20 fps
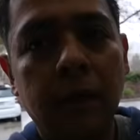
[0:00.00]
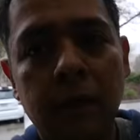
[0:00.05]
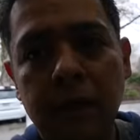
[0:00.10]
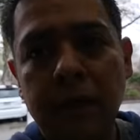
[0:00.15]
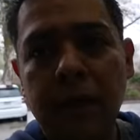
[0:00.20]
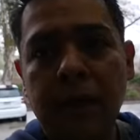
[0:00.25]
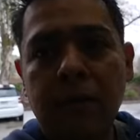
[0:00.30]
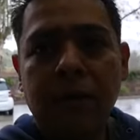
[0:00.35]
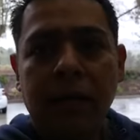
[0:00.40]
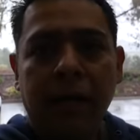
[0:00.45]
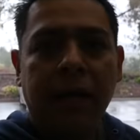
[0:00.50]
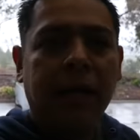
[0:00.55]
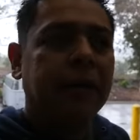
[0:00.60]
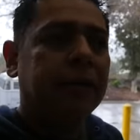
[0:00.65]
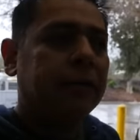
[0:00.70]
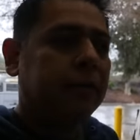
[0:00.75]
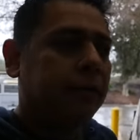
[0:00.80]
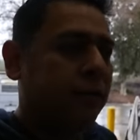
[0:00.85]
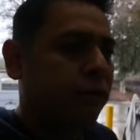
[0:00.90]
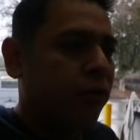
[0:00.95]
An hour
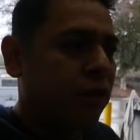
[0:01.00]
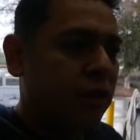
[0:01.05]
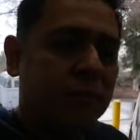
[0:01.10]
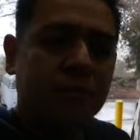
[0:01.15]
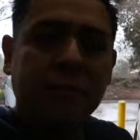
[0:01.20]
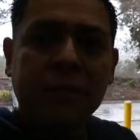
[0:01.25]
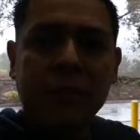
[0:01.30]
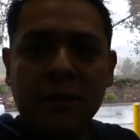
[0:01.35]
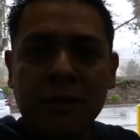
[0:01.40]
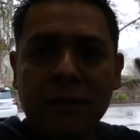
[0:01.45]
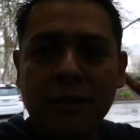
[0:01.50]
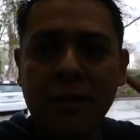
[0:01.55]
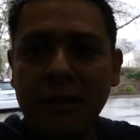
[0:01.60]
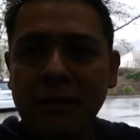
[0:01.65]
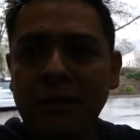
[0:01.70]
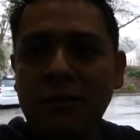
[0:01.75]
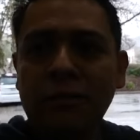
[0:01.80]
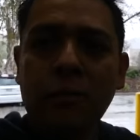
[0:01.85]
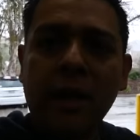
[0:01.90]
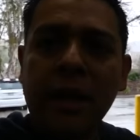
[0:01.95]
later, the transmission's
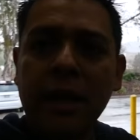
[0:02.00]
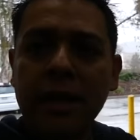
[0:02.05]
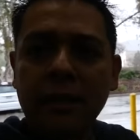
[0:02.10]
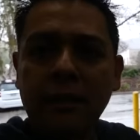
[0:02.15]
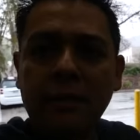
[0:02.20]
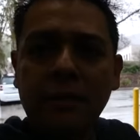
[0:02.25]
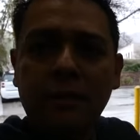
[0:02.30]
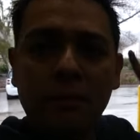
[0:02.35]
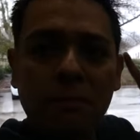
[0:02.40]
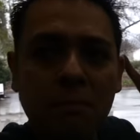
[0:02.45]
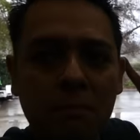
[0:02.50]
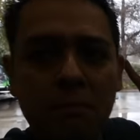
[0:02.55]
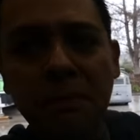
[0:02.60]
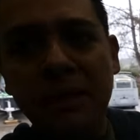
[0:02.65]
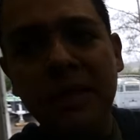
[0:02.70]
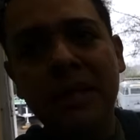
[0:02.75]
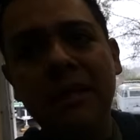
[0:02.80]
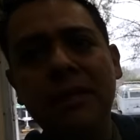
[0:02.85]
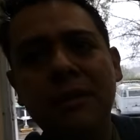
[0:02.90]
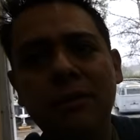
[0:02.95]
on its way to
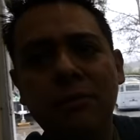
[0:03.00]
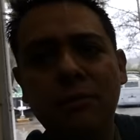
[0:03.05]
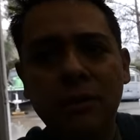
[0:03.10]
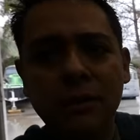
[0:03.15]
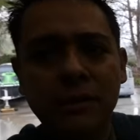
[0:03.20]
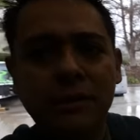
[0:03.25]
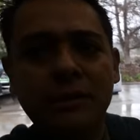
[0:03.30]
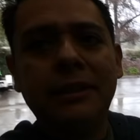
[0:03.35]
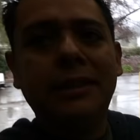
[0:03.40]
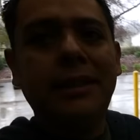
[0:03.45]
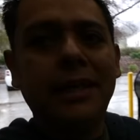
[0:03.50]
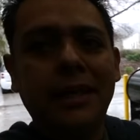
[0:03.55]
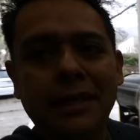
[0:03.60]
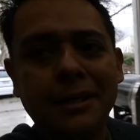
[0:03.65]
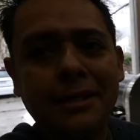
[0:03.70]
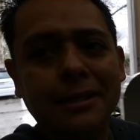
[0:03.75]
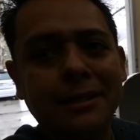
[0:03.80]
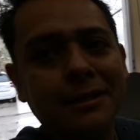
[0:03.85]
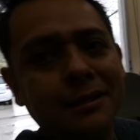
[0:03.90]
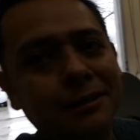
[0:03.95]
be once
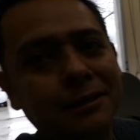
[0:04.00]
again